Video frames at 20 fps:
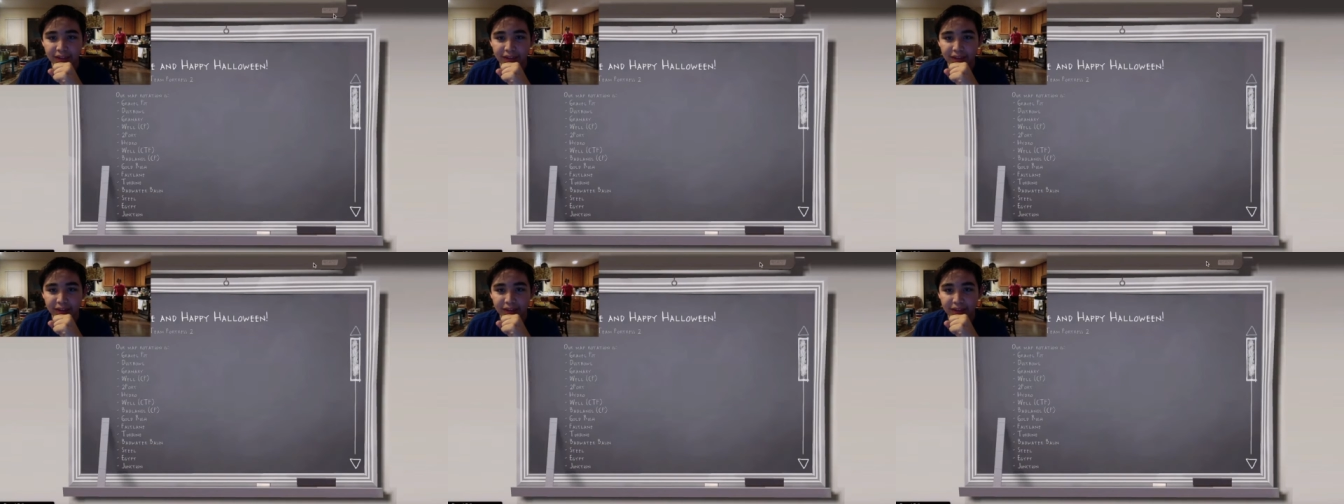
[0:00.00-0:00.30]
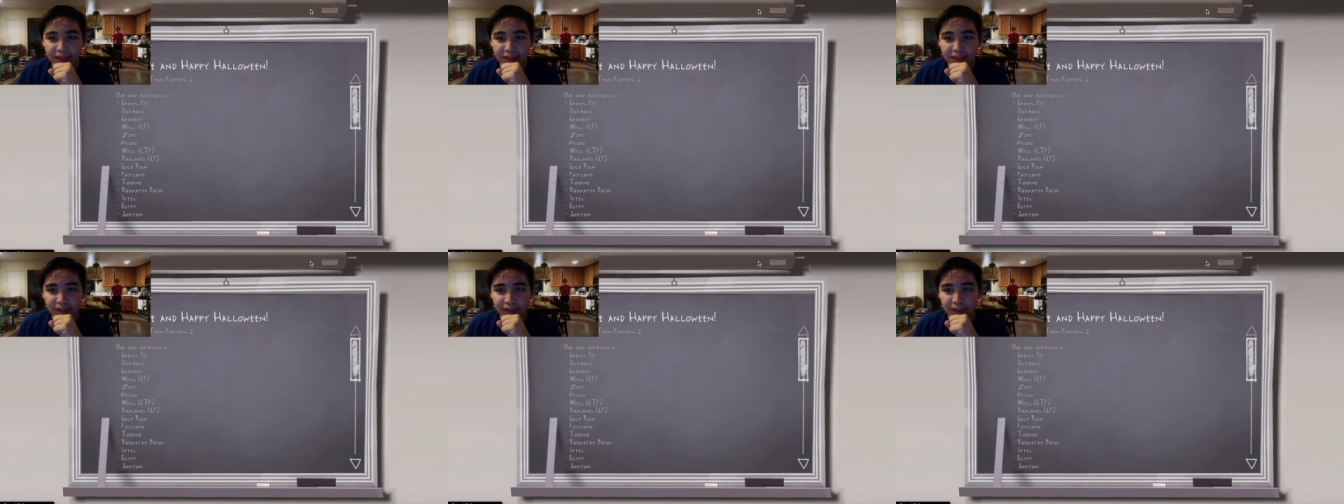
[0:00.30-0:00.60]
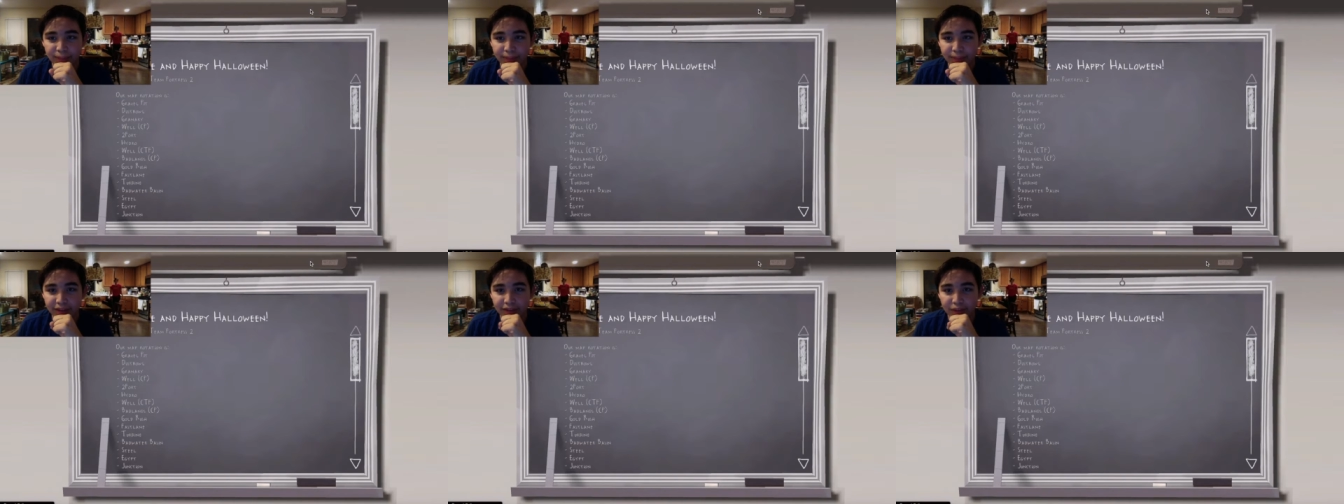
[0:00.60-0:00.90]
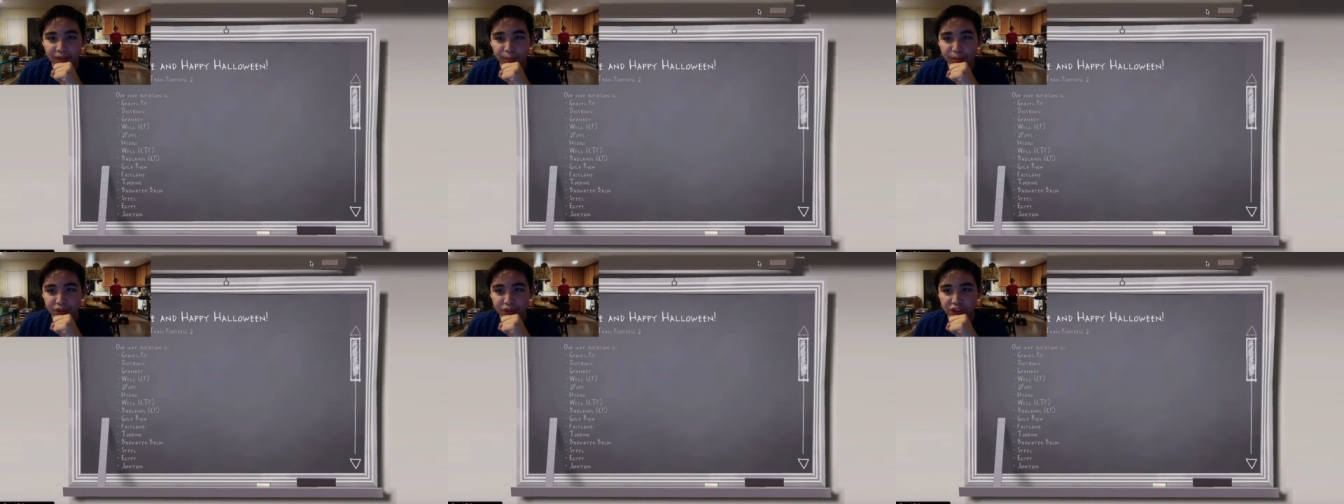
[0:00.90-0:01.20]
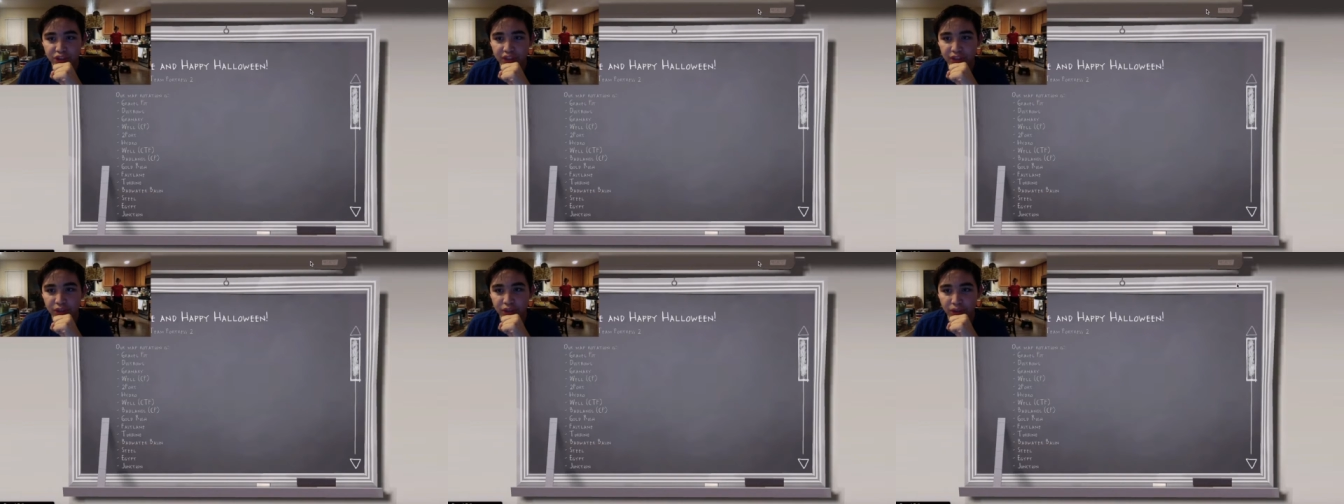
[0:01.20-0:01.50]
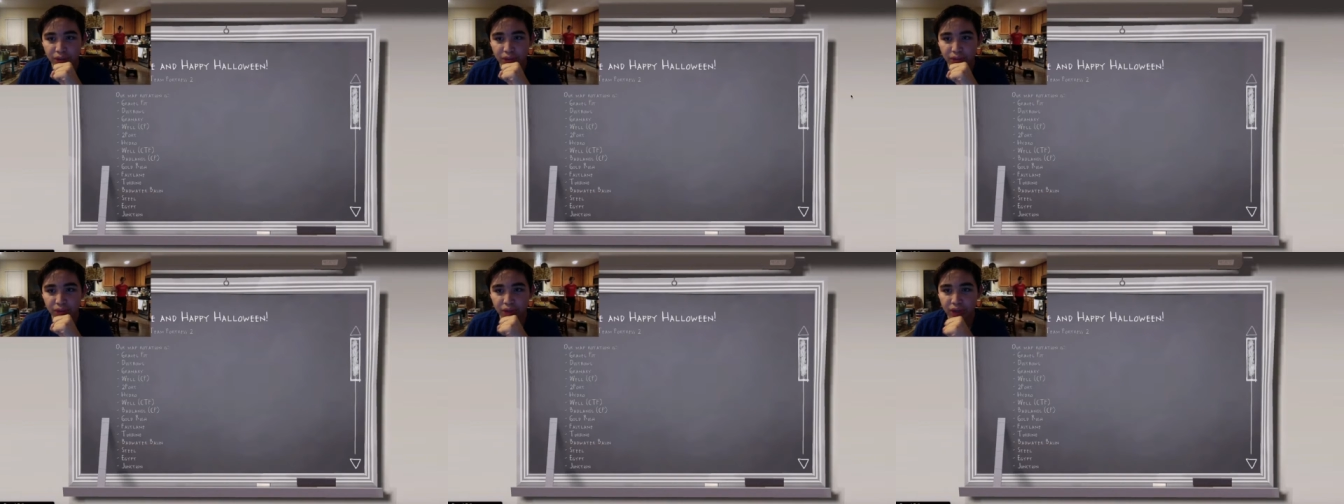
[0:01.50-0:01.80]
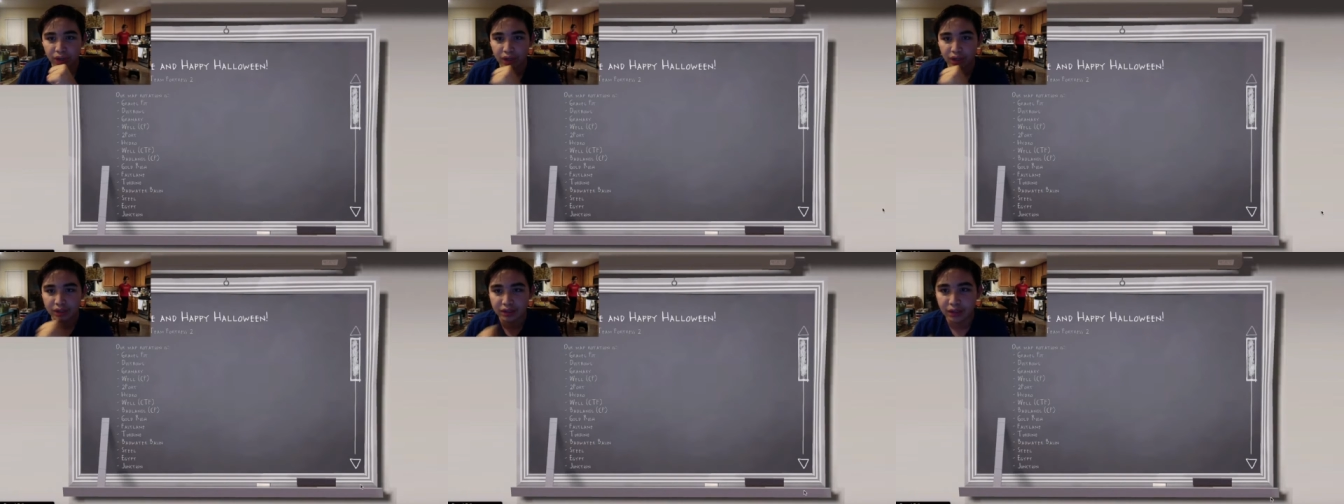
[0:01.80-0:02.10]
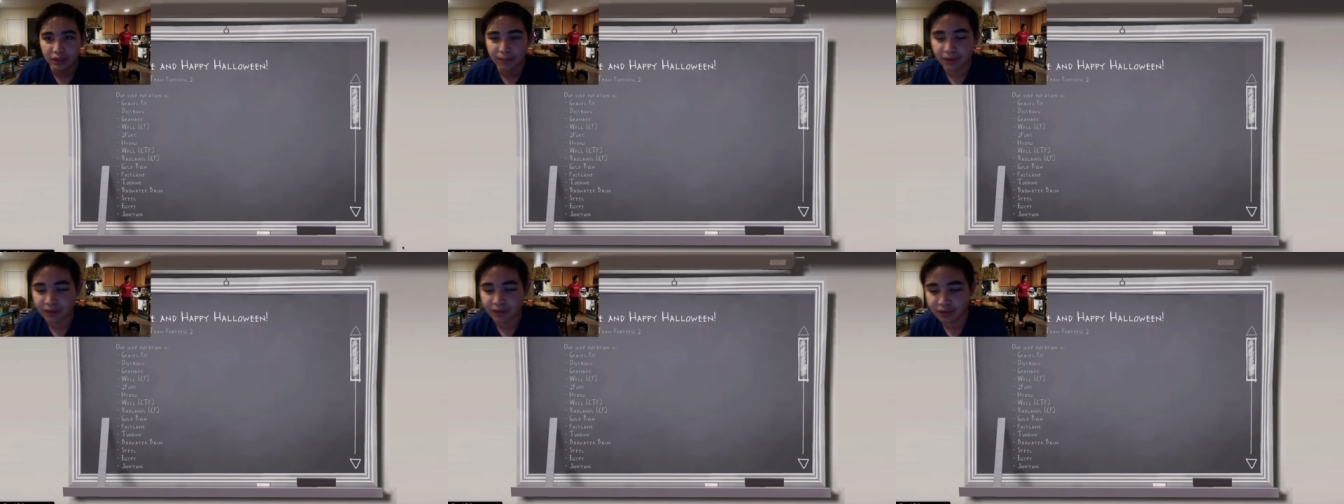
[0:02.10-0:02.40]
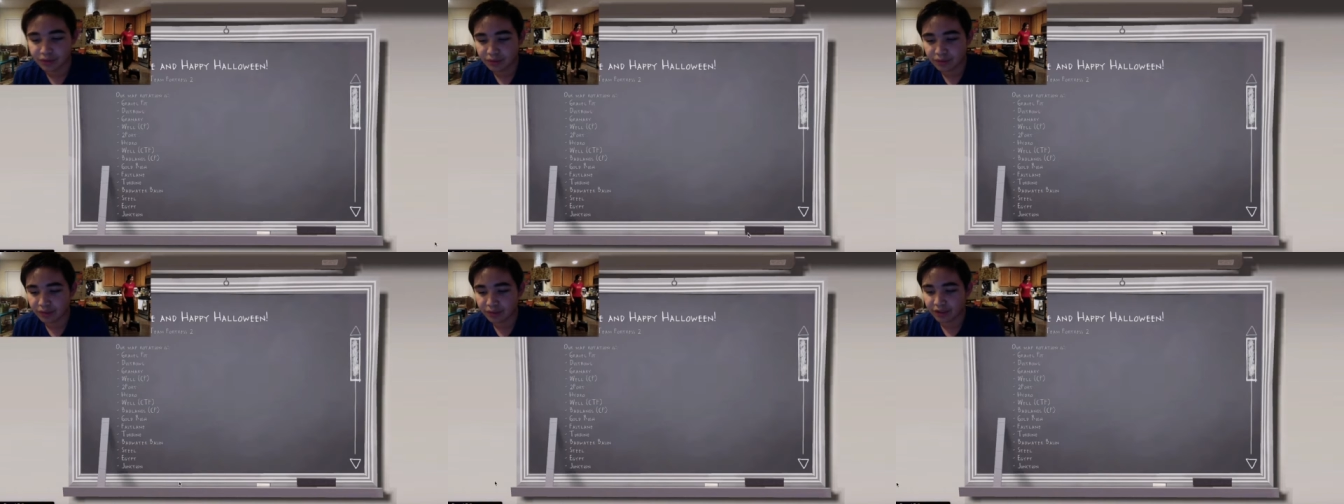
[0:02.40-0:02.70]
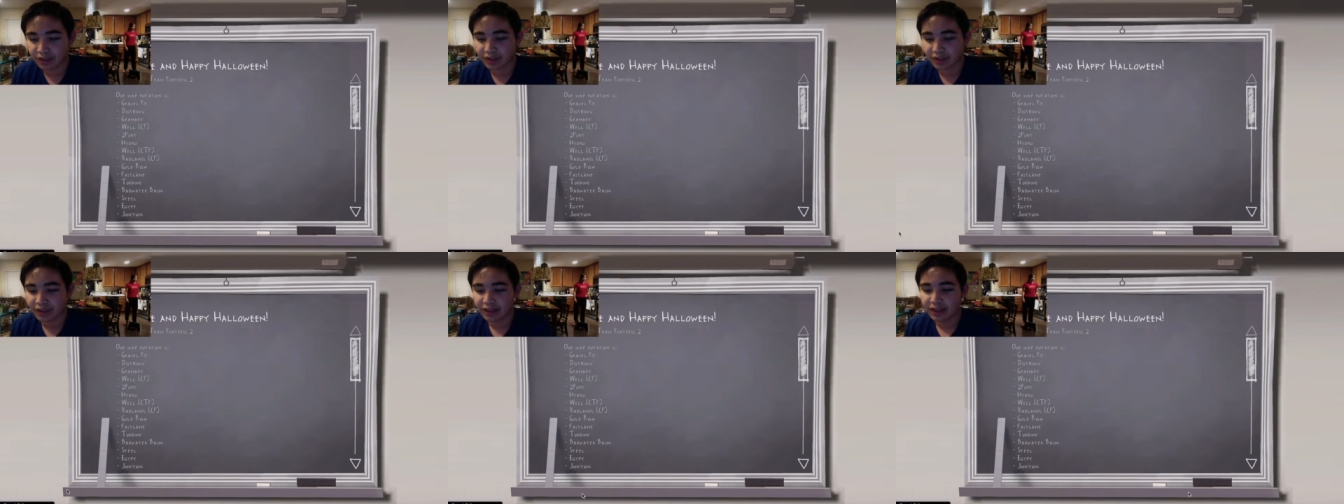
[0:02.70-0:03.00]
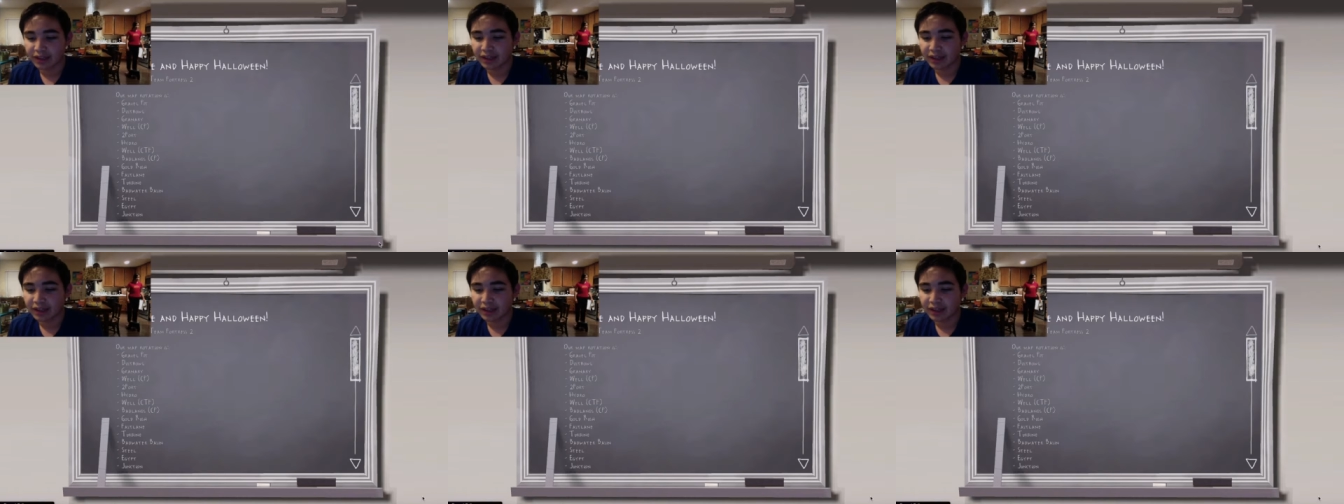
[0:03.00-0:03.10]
little bit of the projectile on top of the screen.